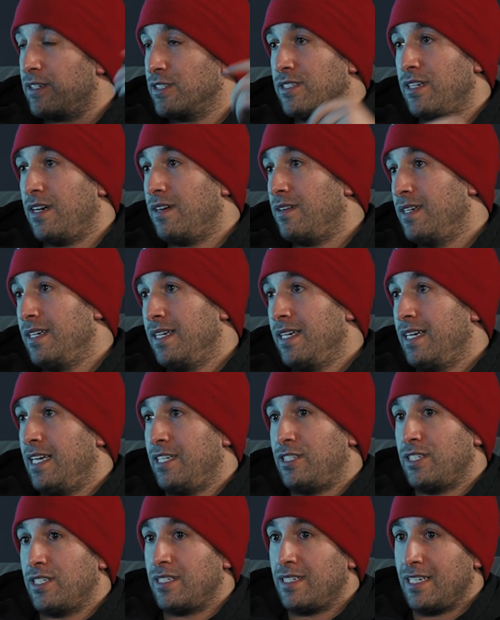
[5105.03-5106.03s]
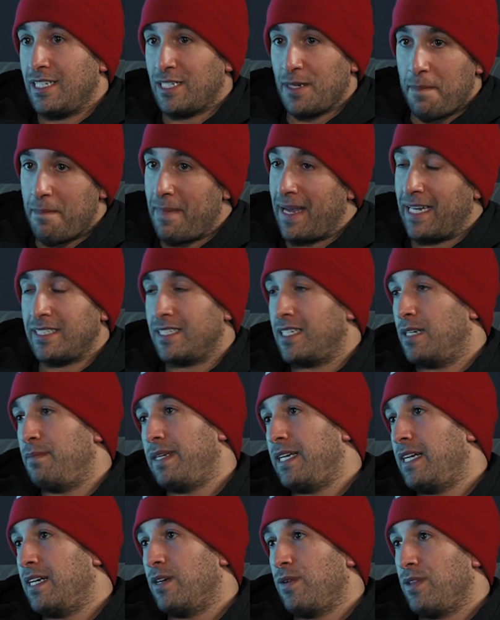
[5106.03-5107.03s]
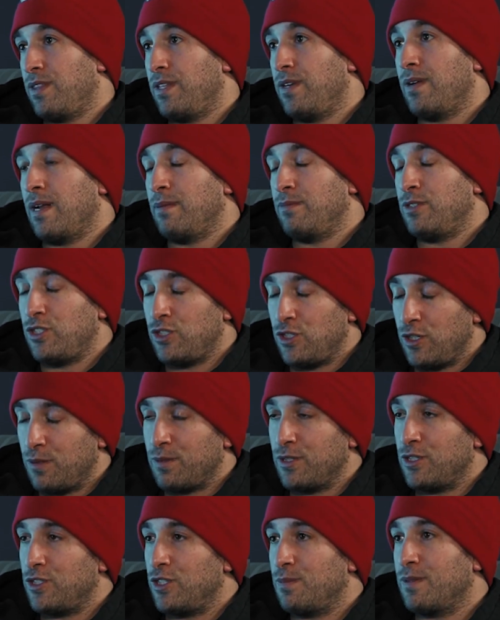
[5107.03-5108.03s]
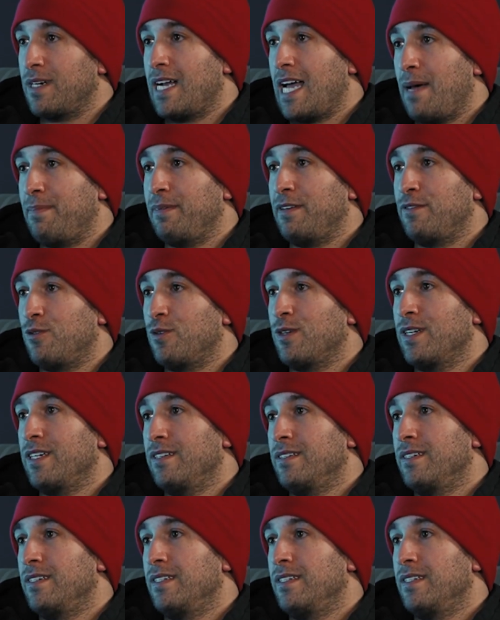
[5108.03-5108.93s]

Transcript: So it's just, it's amazing to be here with you, and I'm super, super happy for you.